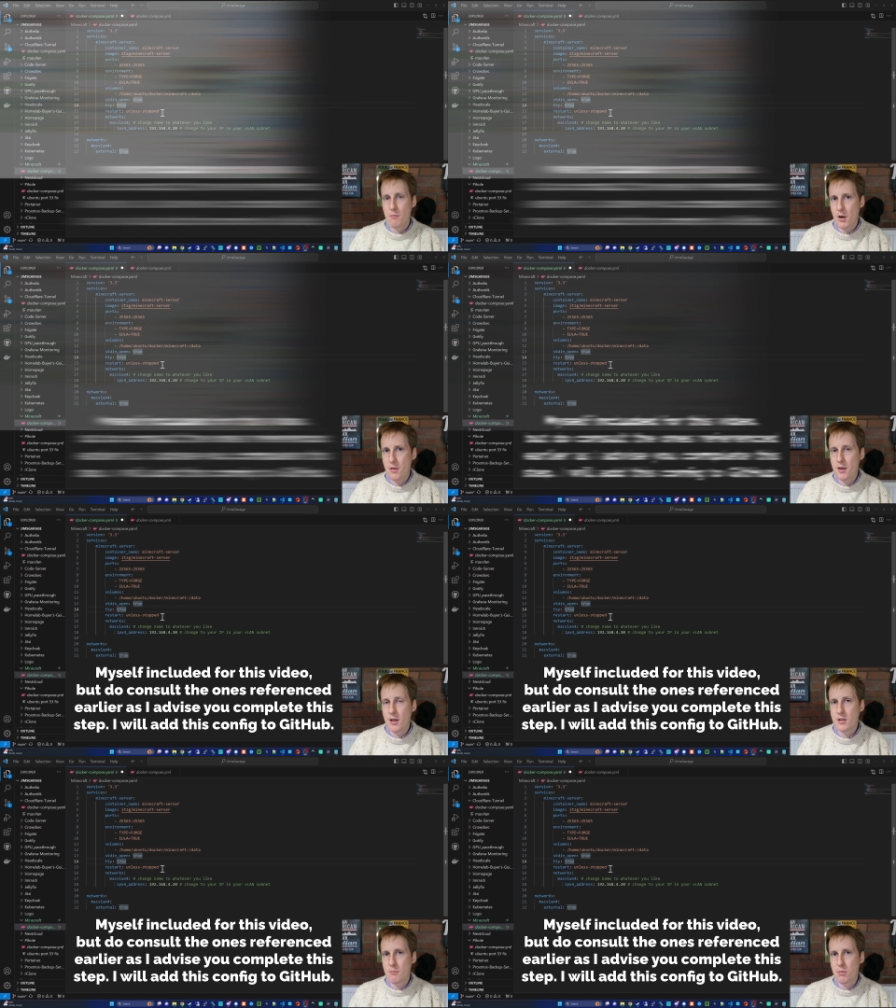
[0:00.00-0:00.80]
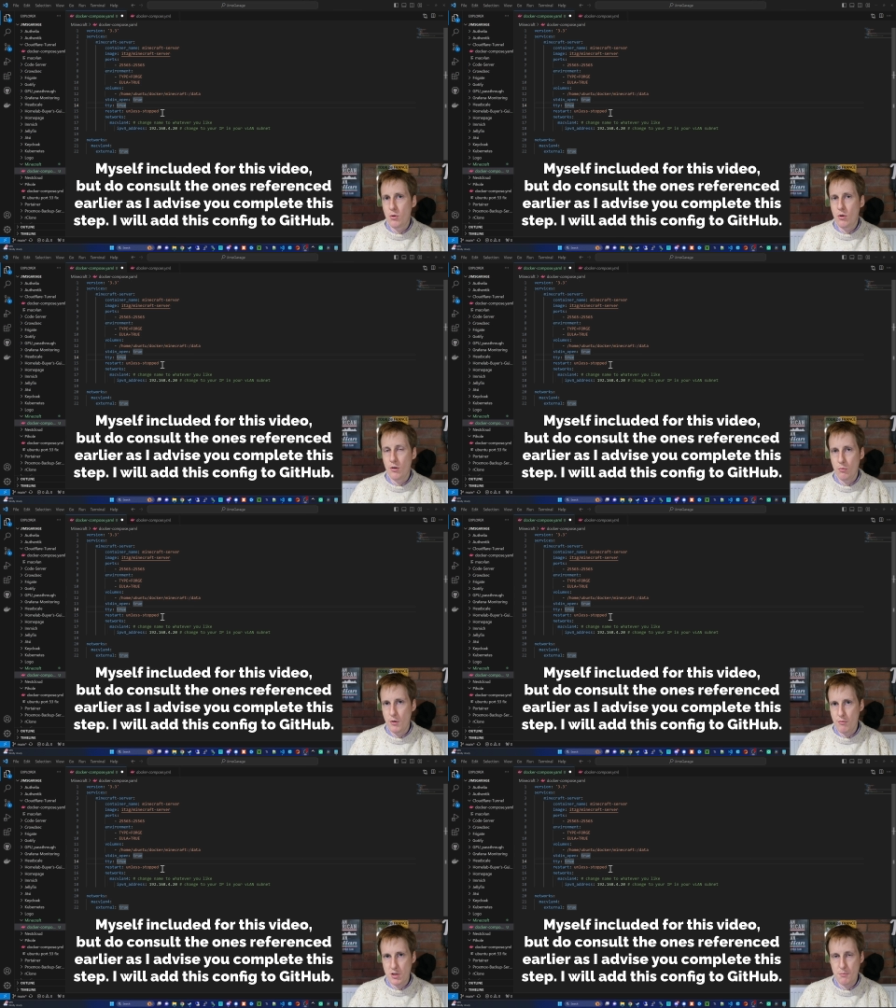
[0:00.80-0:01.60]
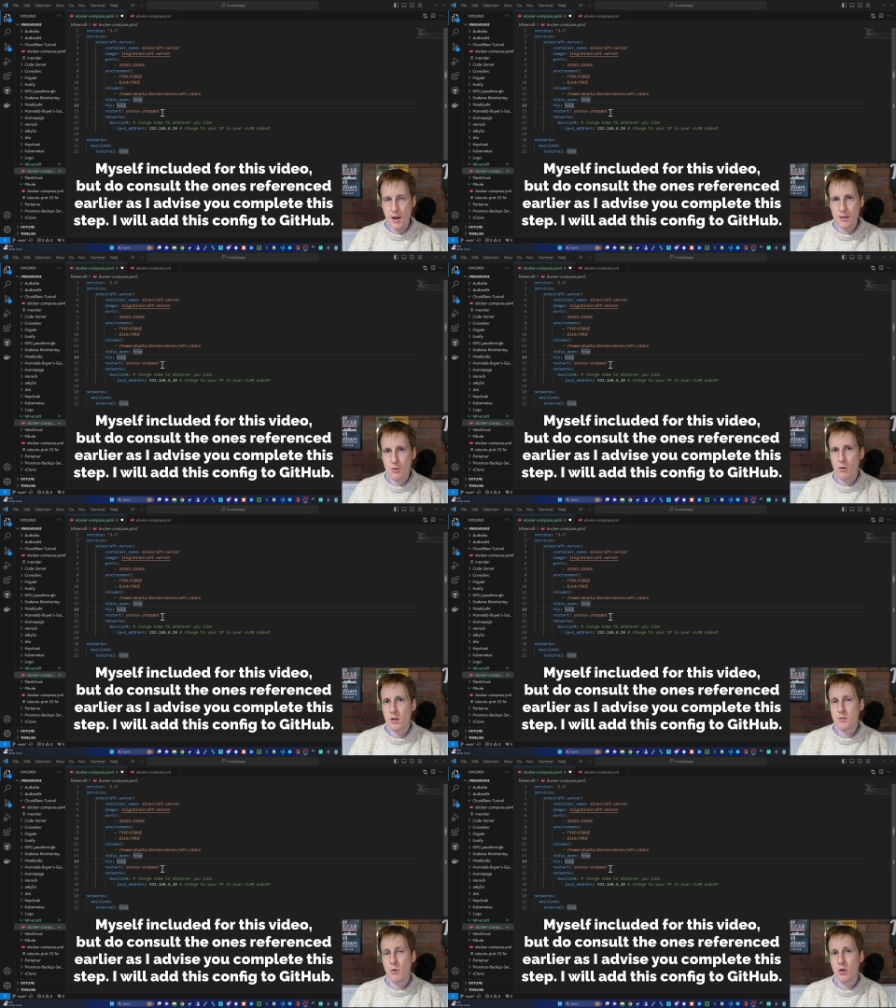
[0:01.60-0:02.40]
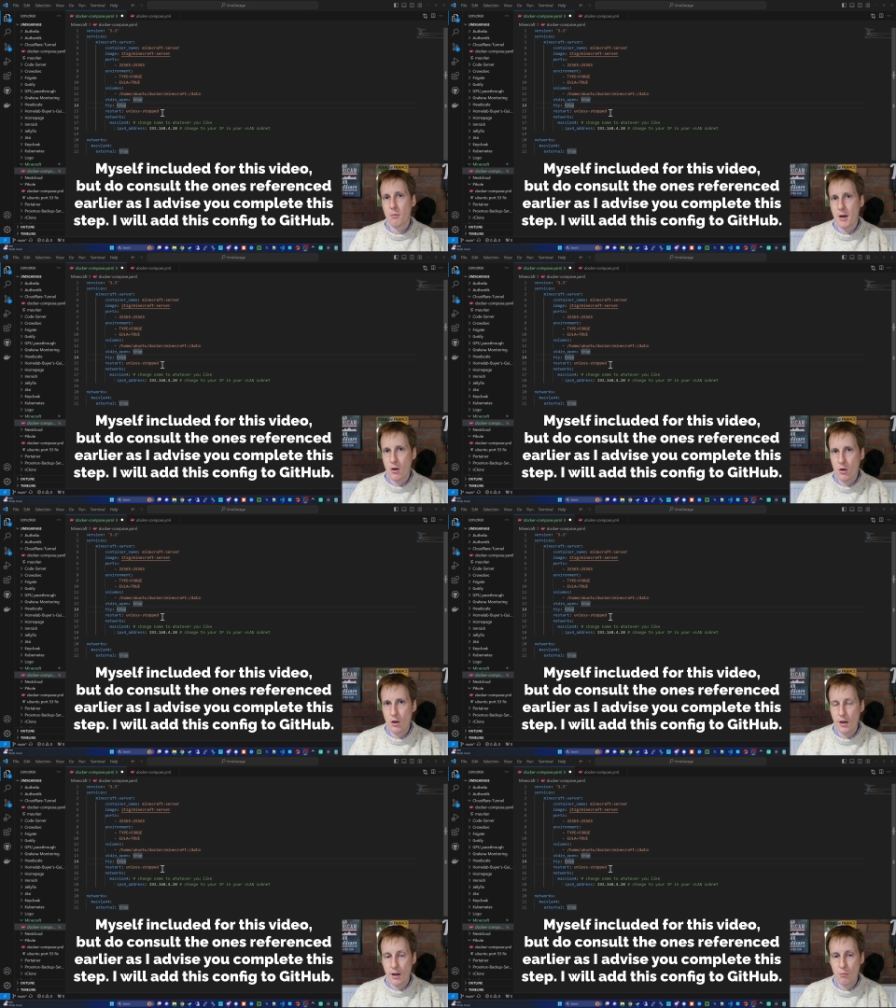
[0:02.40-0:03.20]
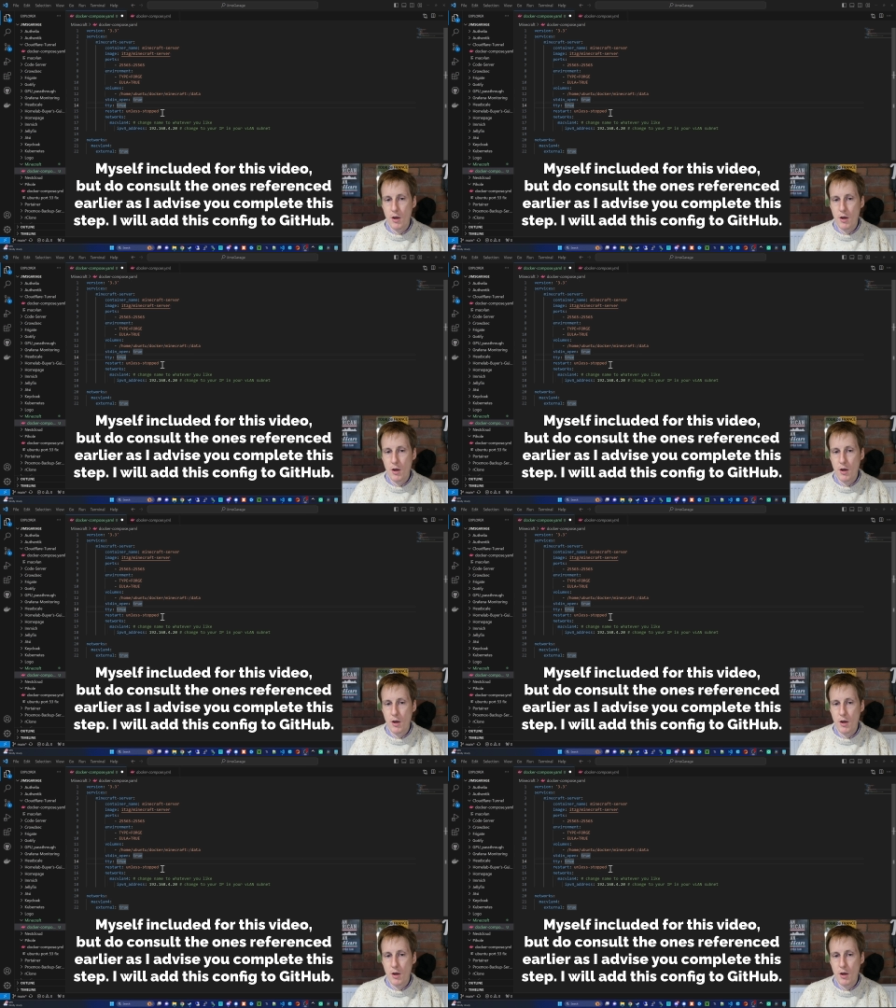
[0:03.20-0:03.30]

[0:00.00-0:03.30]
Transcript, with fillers: but I think it's important with respect to what I spoke about earlier,